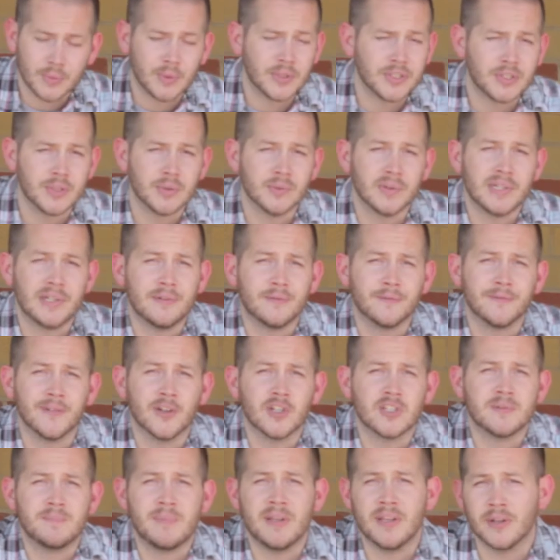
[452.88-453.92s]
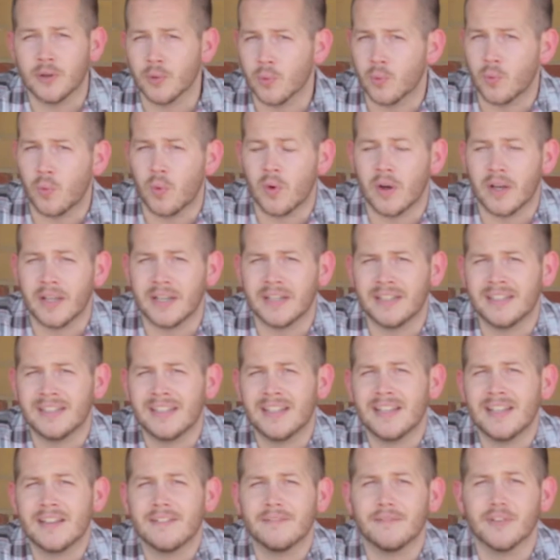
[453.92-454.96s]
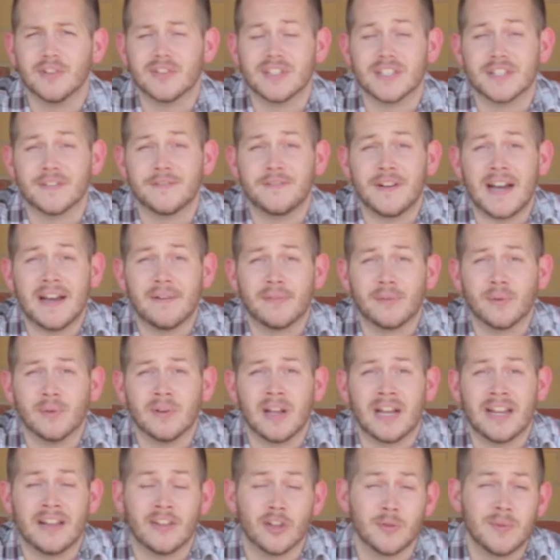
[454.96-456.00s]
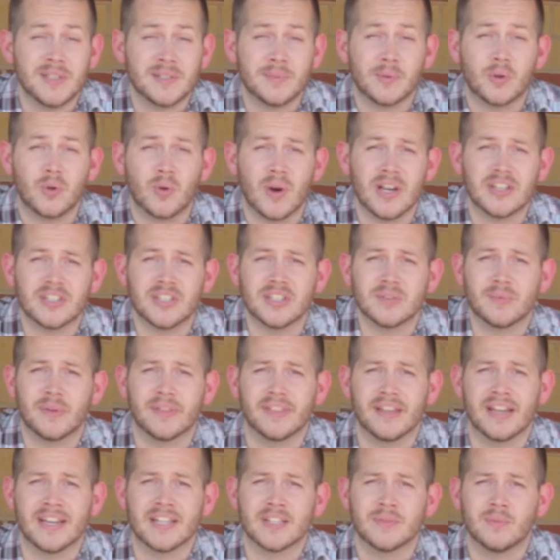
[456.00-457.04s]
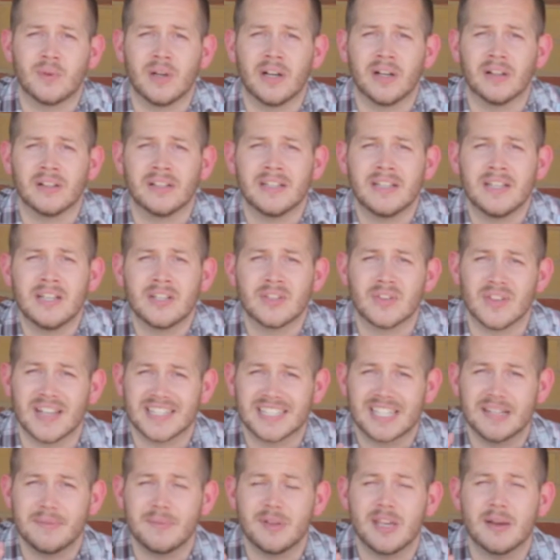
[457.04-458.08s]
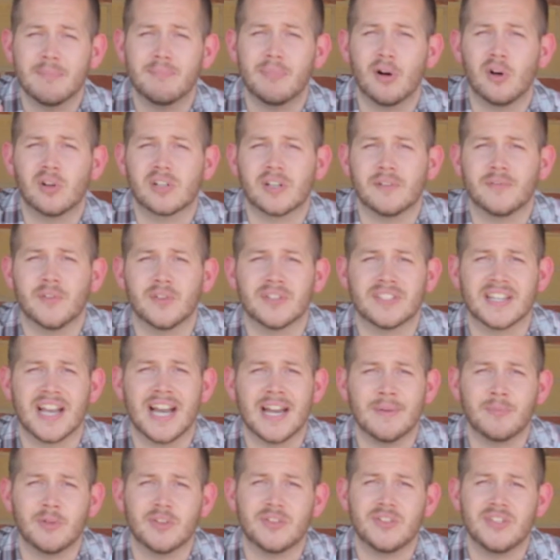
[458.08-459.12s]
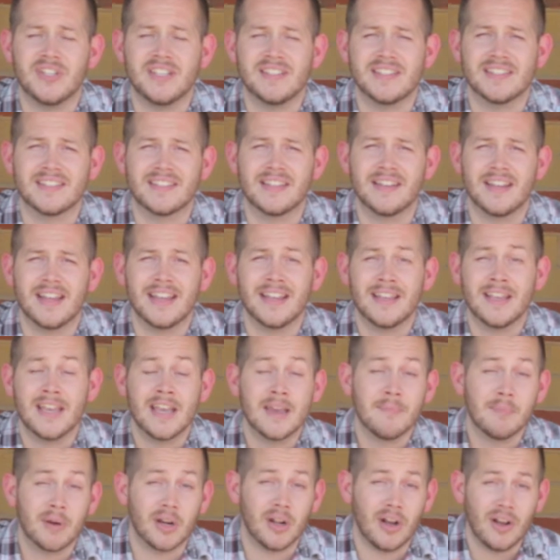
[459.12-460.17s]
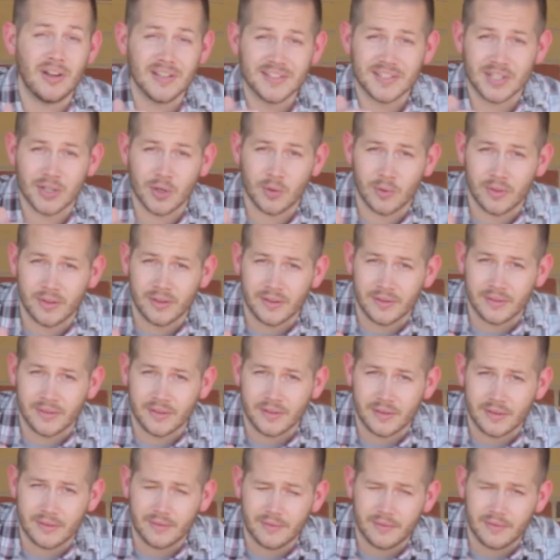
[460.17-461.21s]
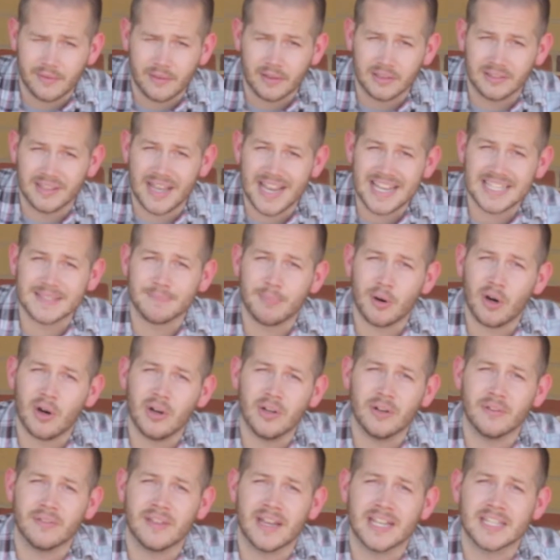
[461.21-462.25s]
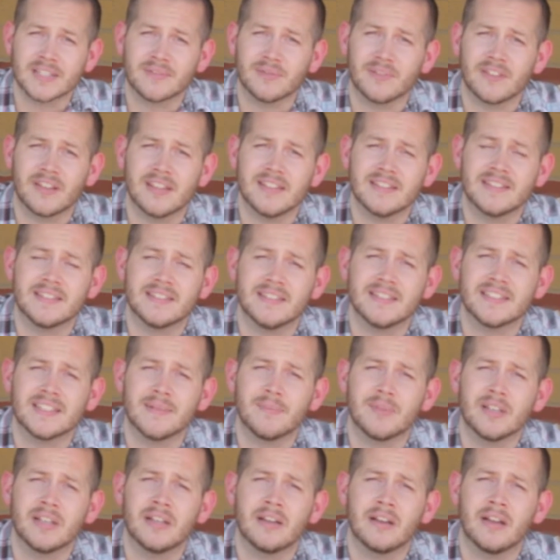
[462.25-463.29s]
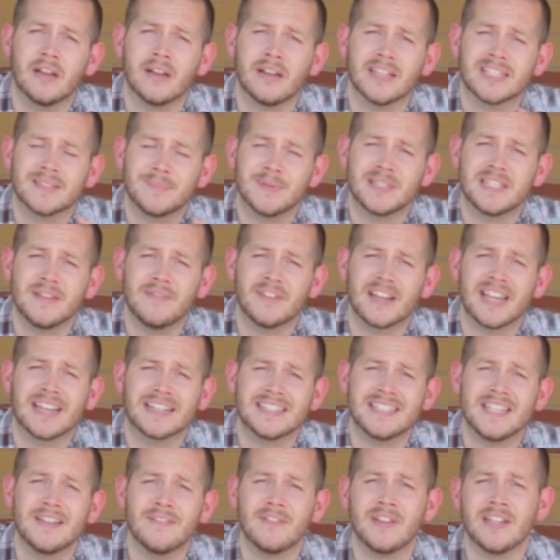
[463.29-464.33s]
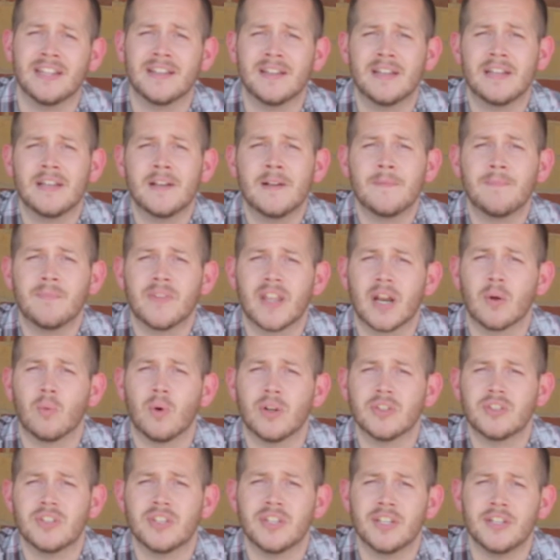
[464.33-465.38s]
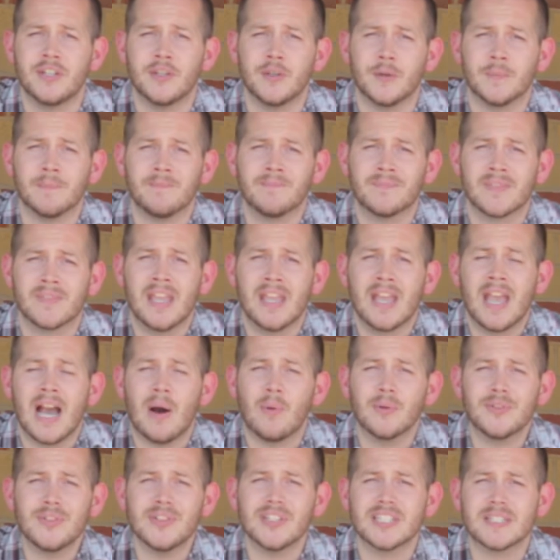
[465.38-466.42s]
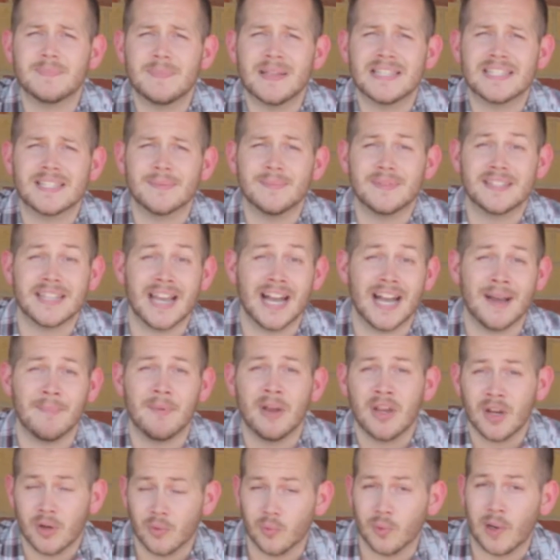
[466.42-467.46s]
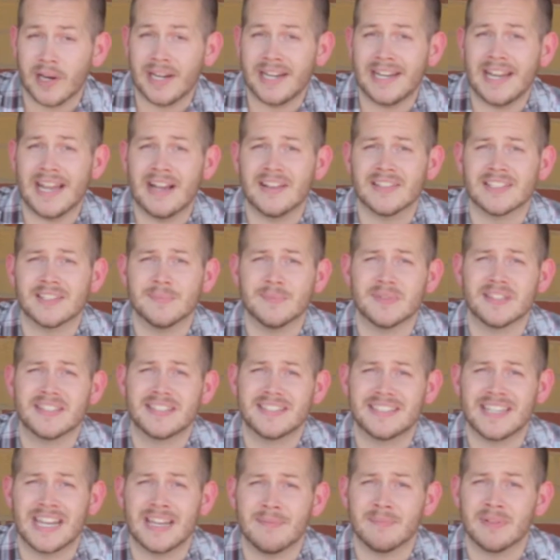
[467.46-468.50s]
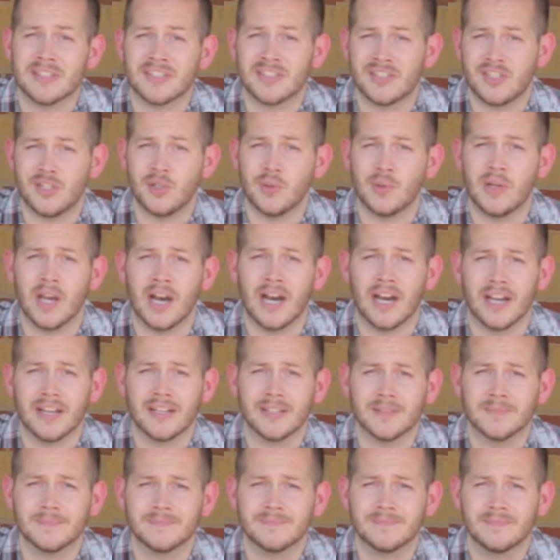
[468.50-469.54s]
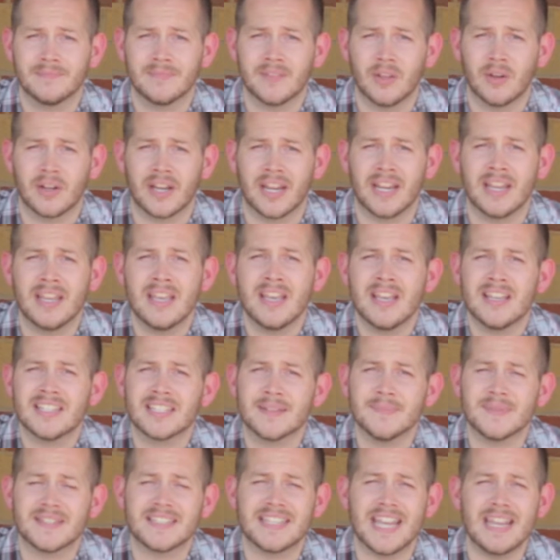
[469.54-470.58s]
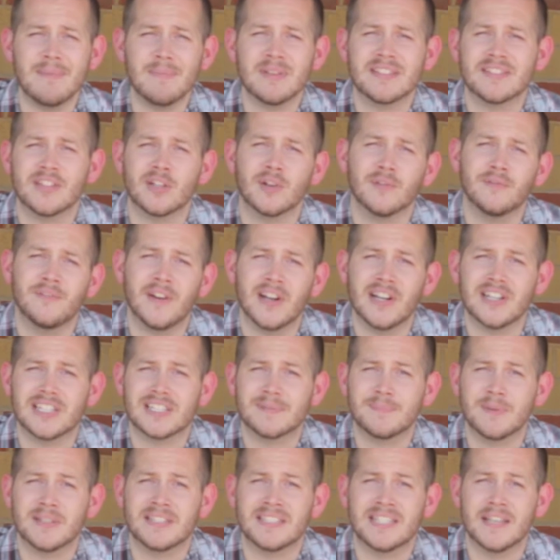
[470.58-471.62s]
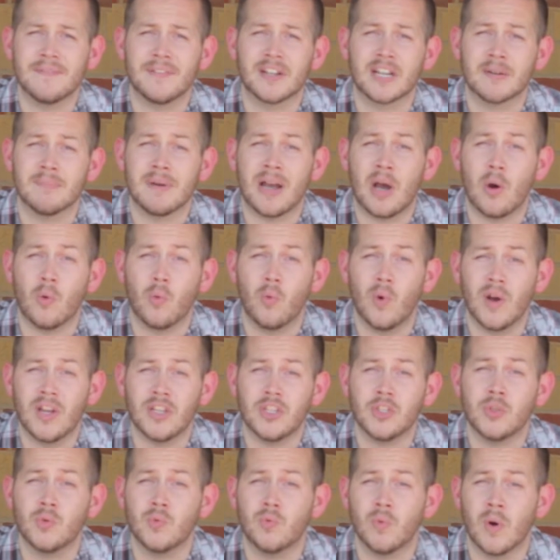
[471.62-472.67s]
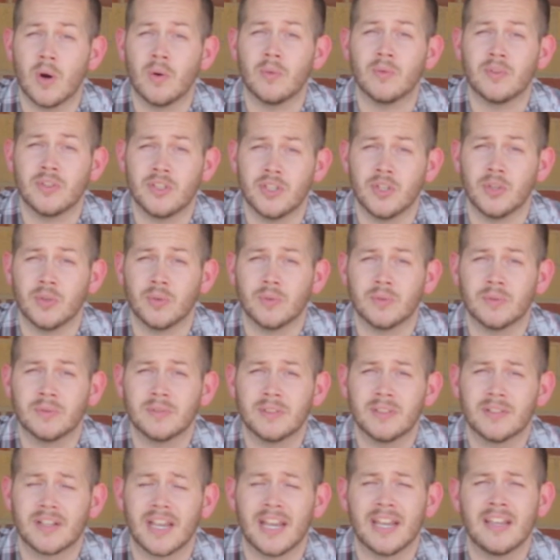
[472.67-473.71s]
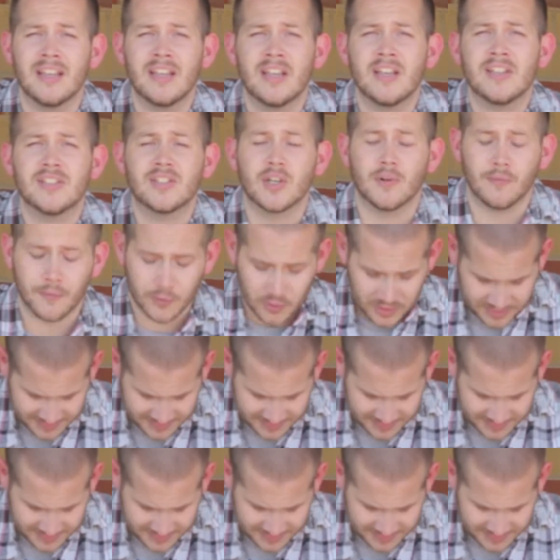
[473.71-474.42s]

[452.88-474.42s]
want you to read 1 Peter 1, verses 5 through 9. There'll be some questions with that as well. So that's going to be a bulk of your time with Jesus today. But also the last part of that is something, a specific activity that I want you to do. I want you to spend some time writing out some statements to God. Okay? Some statements that are very specific about what you won't do. Okay? So for